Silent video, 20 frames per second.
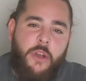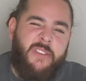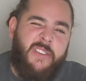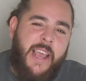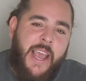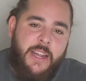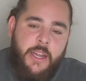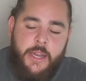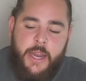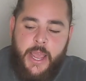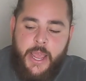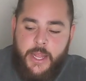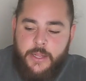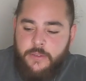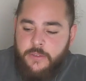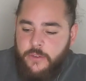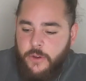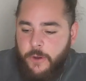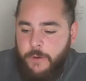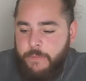Goes hand in
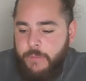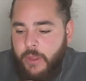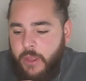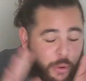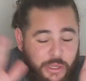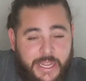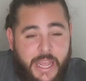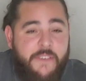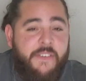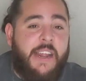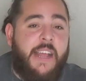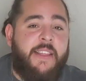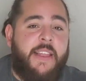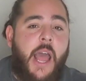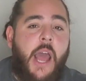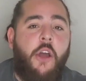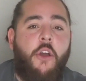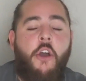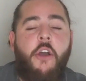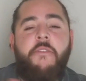hand. So I will leave it at
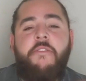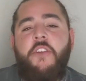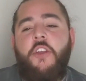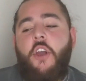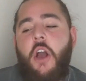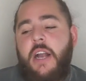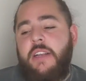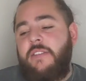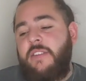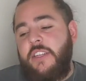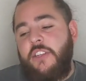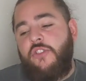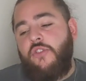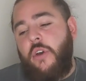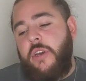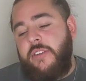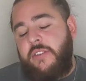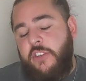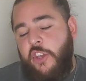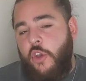that. Hopefully you guys did
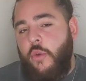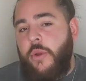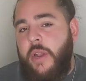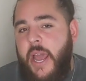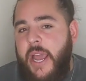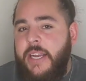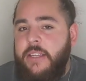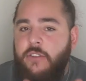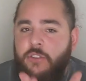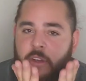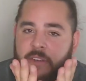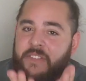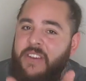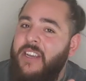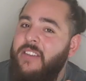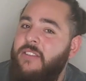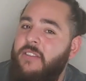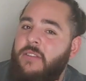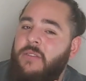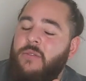enjoy this Q&A. Don't
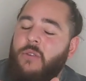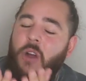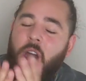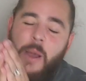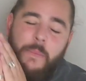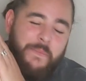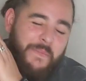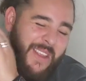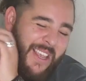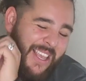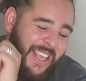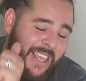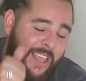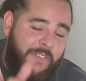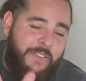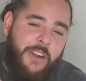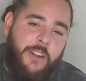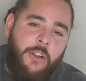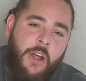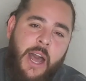forget to subscribe.
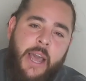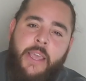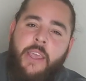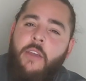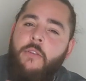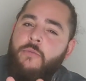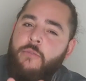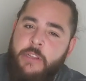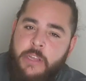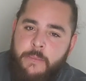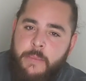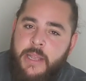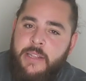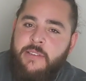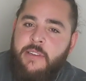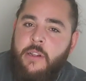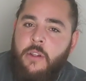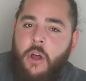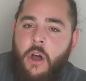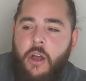Give it a like. It really
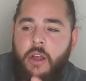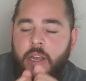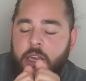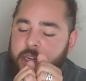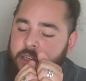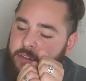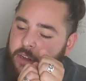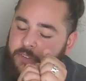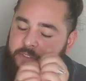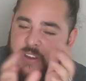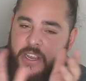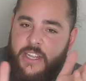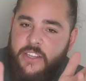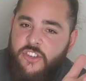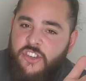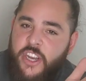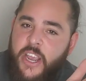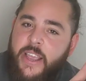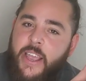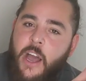means a lot. Don't
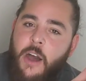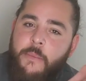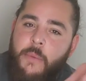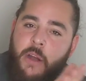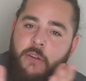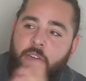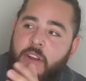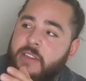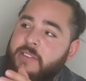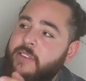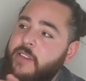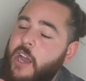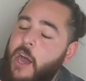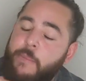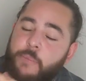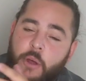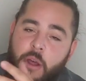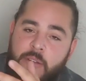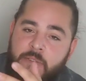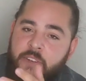forget to check out my recently
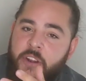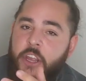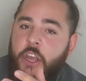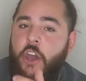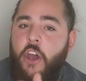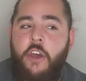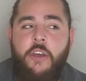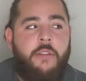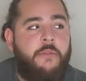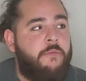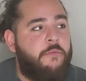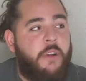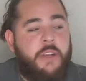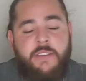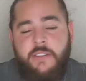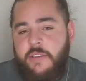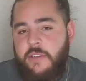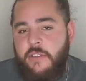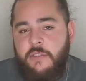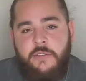uploaded video.
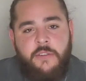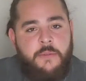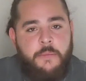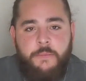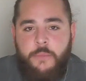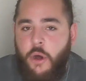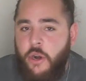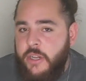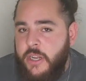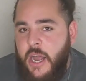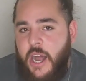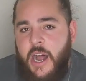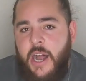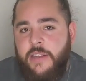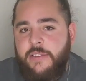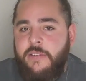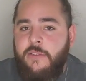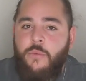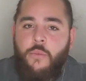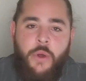Recently did some
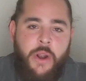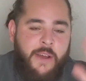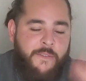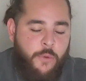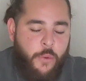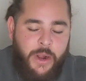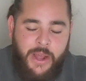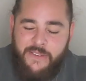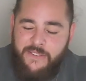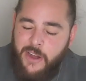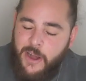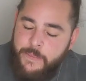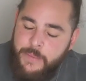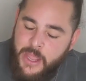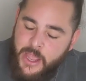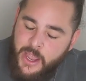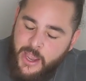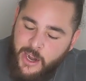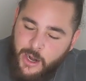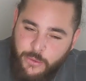podcast, whatever, whatever.
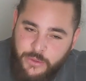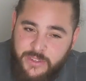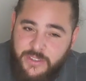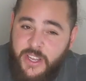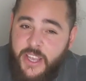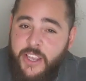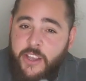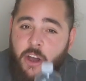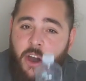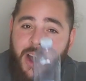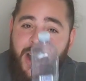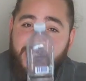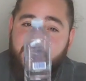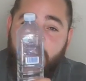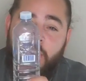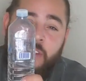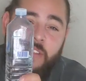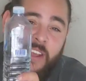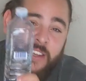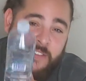And I will see you
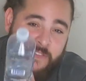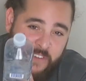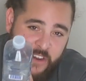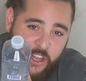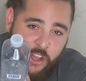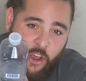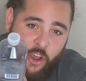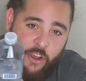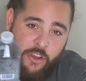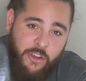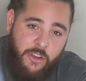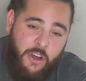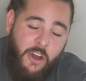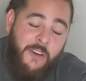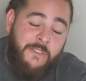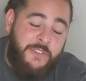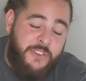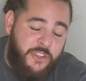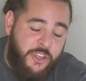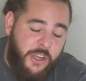guys on the next video
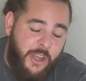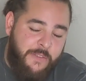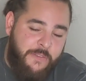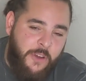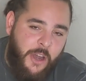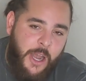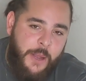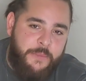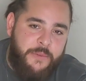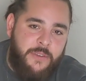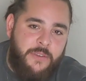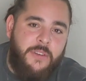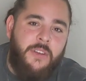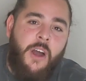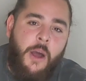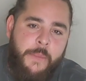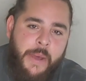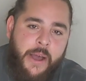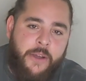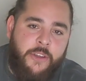on Verdugo Vibes.
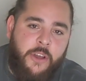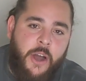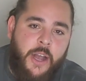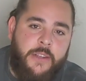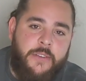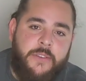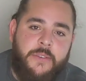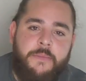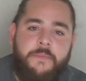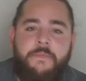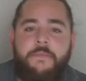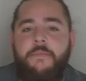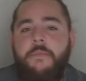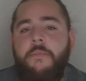I'm out, guys.